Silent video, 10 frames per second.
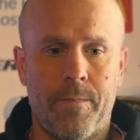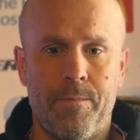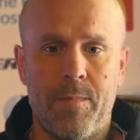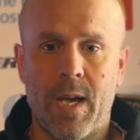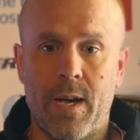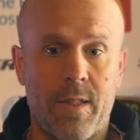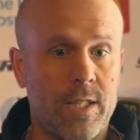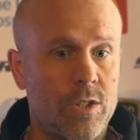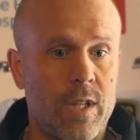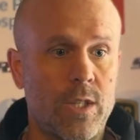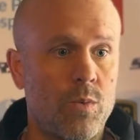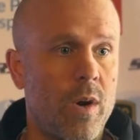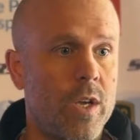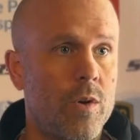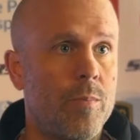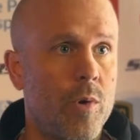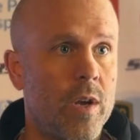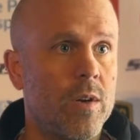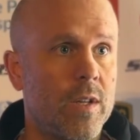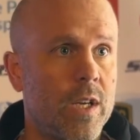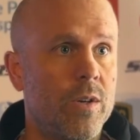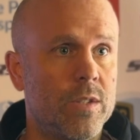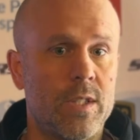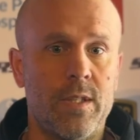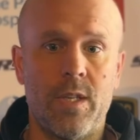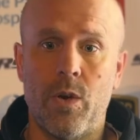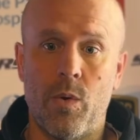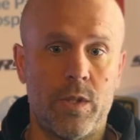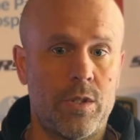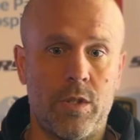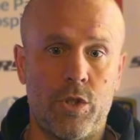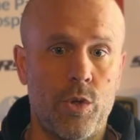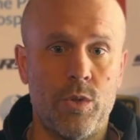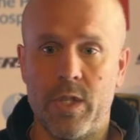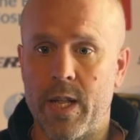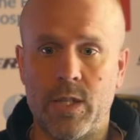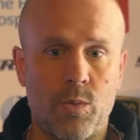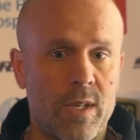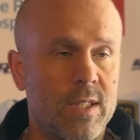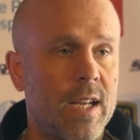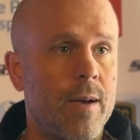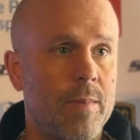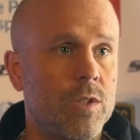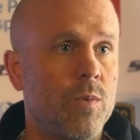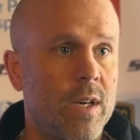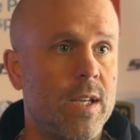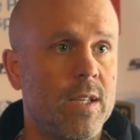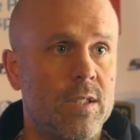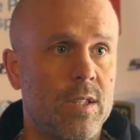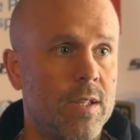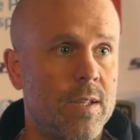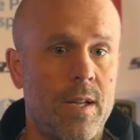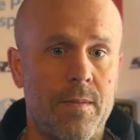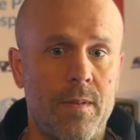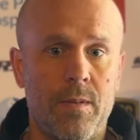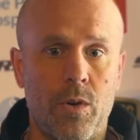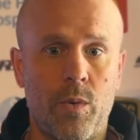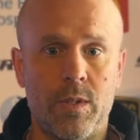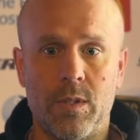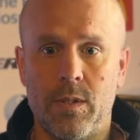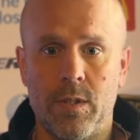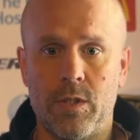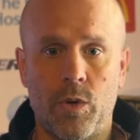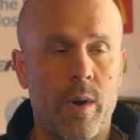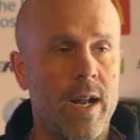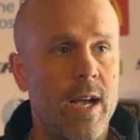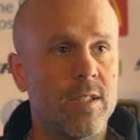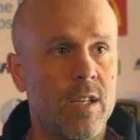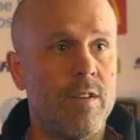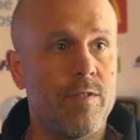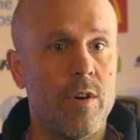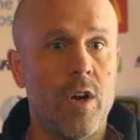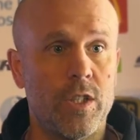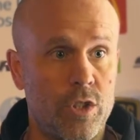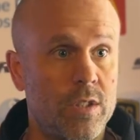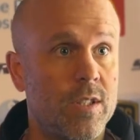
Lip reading: yeah, that's why you appoint your leaders, and you know, it's huge, and that's why Sam is what he is, and you know, it's a great asset for not just